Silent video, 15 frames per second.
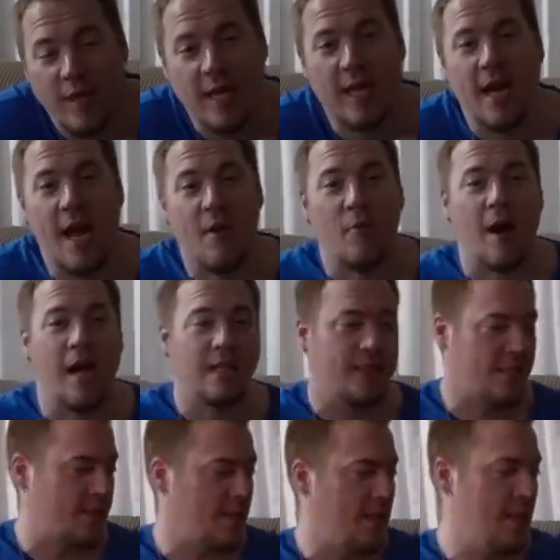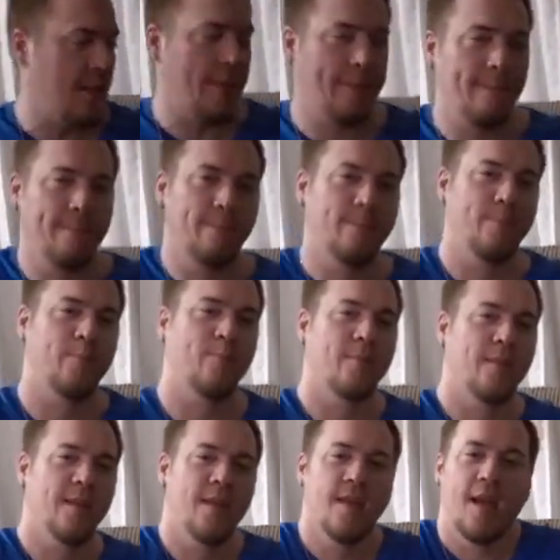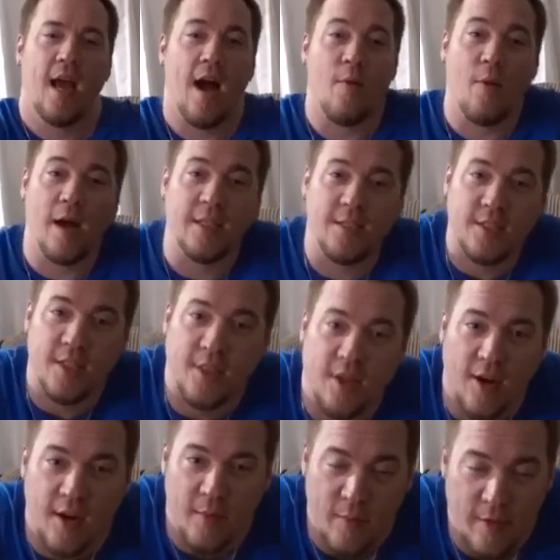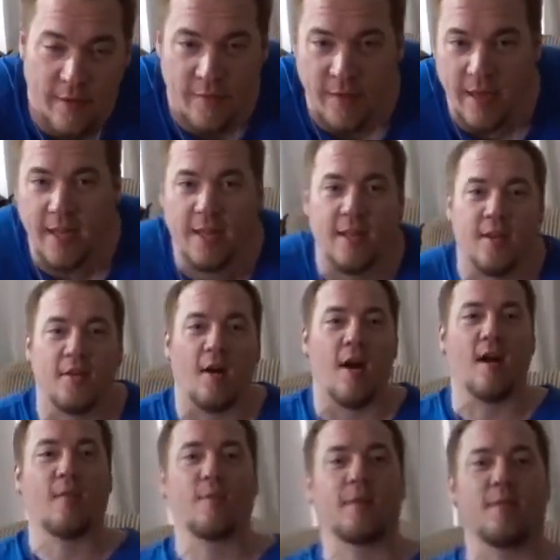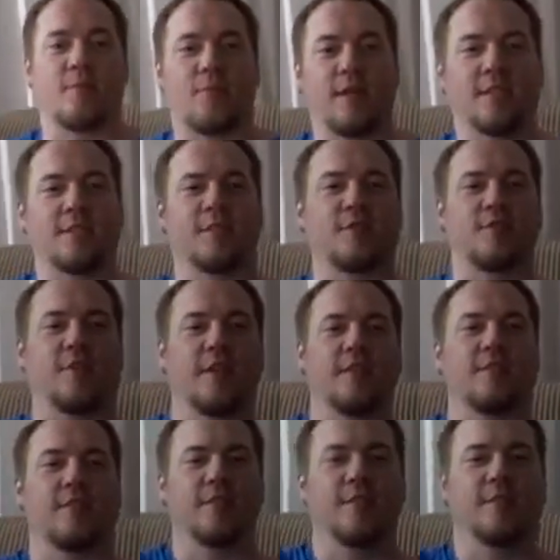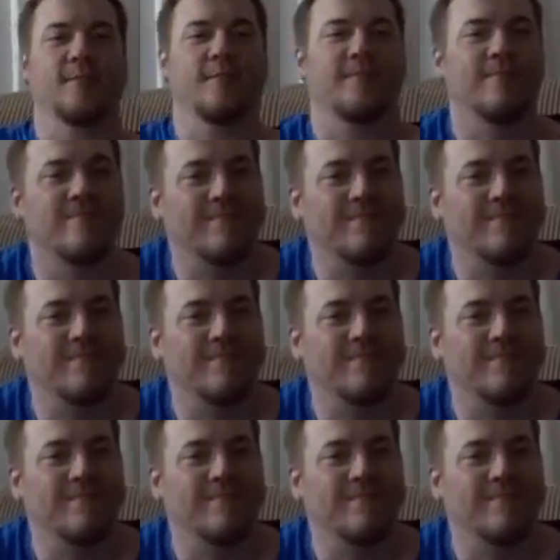Oh my god! Watched, why don't you tell them what happened? I watched a dirty movie in the dark with a bunch of strangers.